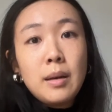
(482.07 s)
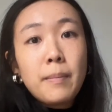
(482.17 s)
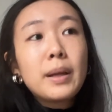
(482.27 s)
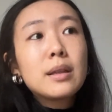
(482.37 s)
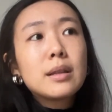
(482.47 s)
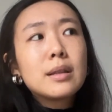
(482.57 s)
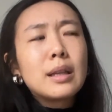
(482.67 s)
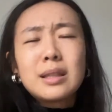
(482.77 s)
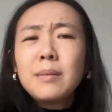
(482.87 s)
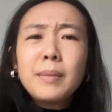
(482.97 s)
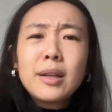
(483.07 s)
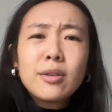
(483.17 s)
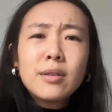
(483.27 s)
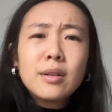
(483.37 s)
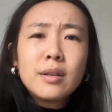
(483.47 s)
But does it
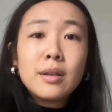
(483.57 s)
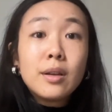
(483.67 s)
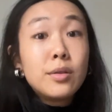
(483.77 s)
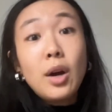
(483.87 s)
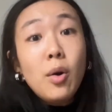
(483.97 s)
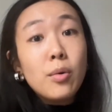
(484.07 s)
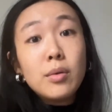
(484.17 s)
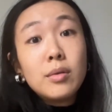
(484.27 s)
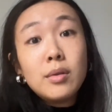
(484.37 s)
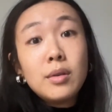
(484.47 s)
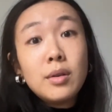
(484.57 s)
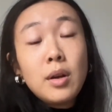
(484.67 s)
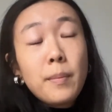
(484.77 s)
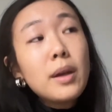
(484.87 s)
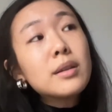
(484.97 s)
matter? No.
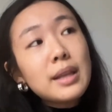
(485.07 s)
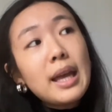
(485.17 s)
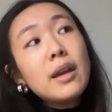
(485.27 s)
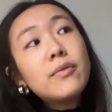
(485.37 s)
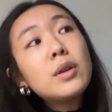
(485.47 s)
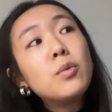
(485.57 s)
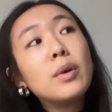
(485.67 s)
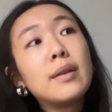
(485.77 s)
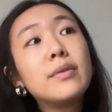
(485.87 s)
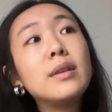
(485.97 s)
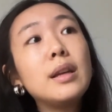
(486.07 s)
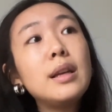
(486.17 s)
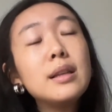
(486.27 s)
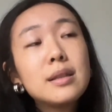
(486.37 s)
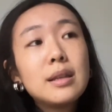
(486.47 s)
Because everyone
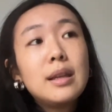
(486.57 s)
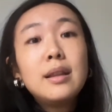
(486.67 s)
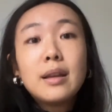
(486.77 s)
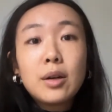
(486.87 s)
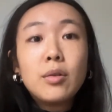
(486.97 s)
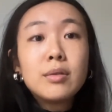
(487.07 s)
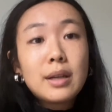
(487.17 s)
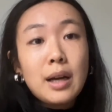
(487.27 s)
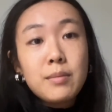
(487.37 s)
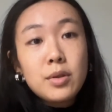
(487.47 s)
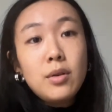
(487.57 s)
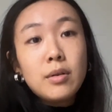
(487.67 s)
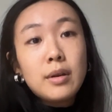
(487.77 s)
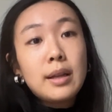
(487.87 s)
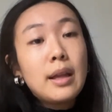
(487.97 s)
is in their own time
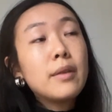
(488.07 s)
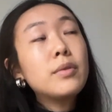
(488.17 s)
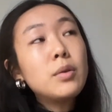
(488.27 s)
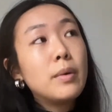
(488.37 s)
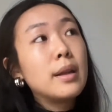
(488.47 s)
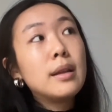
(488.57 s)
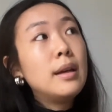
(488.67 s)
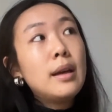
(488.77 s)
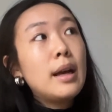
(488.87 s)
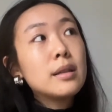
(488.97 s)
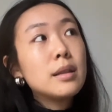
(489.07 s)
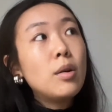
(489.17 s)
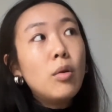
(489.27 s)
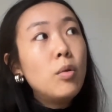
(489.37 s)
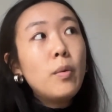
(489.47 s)
zone and everyone has their
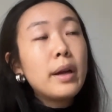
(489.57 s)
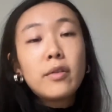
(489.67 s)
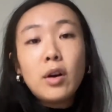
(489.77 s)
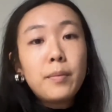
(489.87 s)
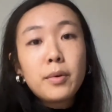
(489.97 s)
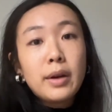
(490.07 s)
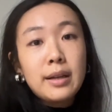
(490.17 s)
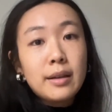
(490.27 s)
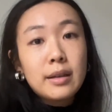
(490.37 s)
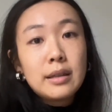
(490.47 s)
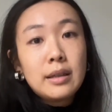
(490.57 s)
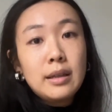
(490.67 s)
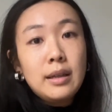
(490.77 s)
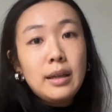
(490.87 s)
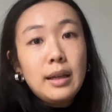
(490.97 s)
own way of operating.
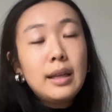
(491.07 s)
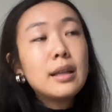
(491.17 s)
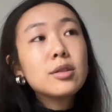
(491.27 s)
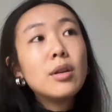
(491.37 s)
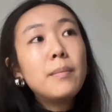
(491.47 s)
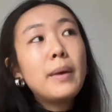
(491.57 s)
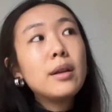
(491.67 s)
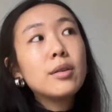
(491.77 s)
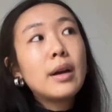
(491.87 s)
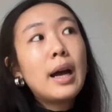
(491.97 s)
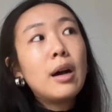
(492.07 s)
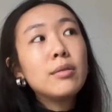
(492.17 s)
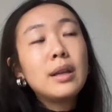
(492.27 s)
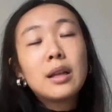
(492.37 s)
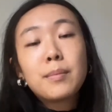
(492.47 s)
It does not matter how
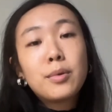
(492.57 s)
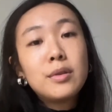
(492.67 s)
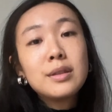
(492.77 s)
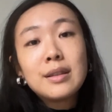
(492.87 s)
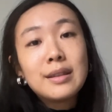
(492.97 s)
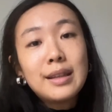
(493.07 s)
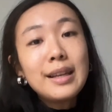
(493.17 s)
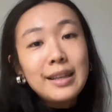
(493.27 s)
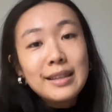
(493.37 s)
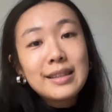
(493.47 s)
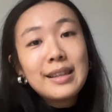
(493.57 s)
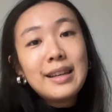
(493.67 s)
the other person is.